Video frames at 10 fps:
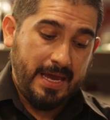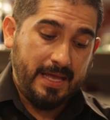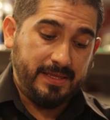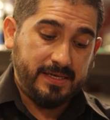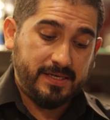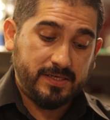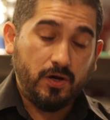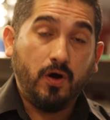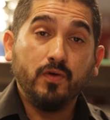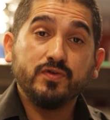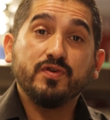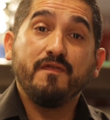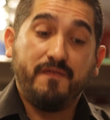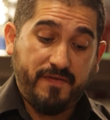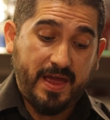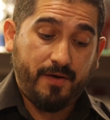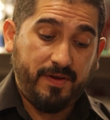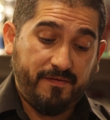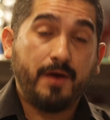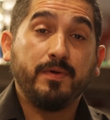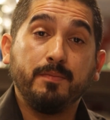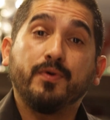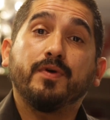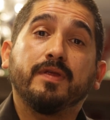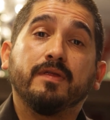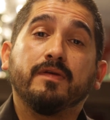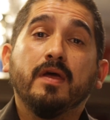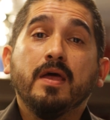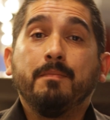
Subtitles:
This is also very, very important